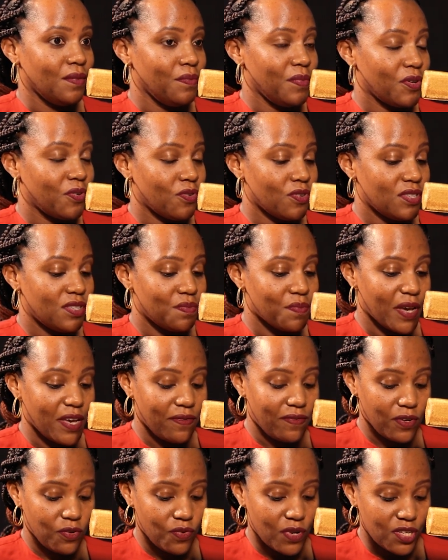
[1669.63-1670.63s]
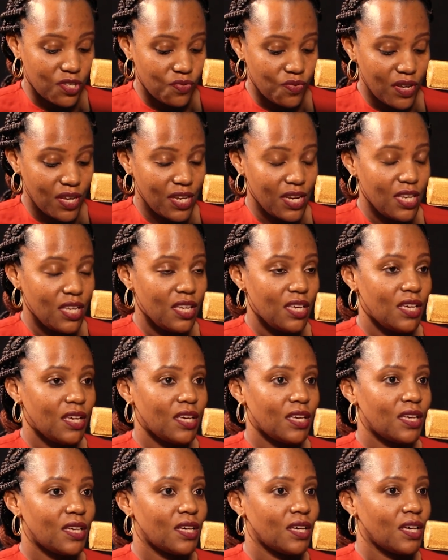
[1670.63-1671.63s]
Because my feet were
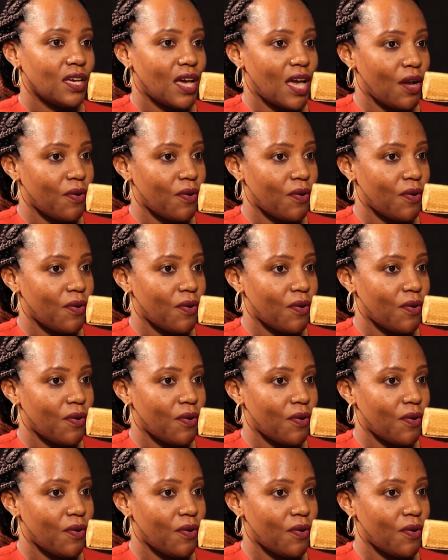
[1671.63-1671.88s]
swelling,